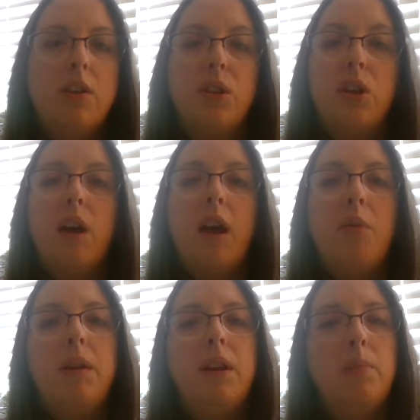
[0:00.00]
So you're
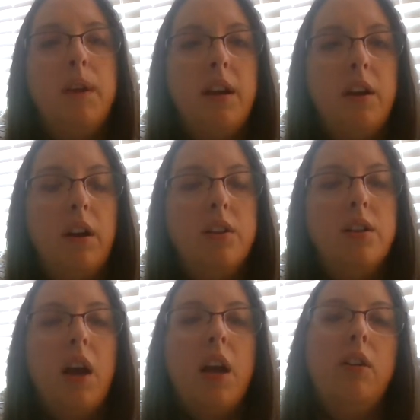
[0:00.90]
helping your
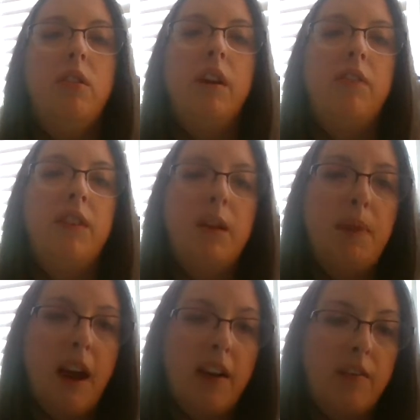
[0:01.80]
peers. You'll get
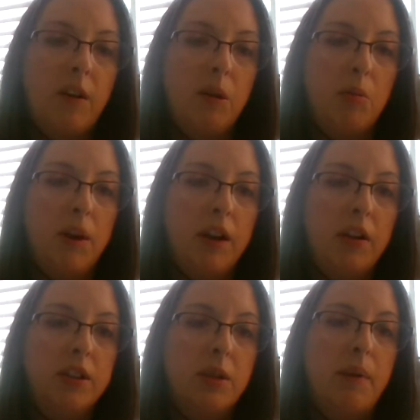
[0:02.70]
feedback from your
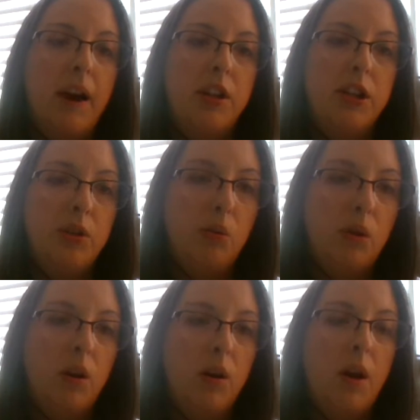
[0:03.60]
peers about
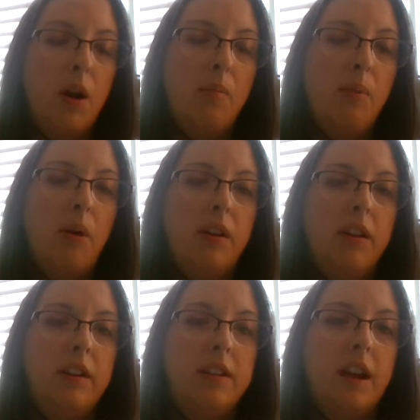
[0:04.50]
your part of
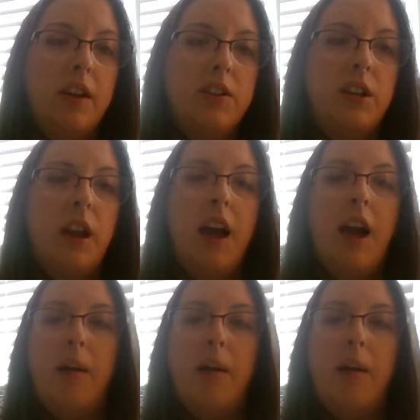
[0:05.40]
the discussion.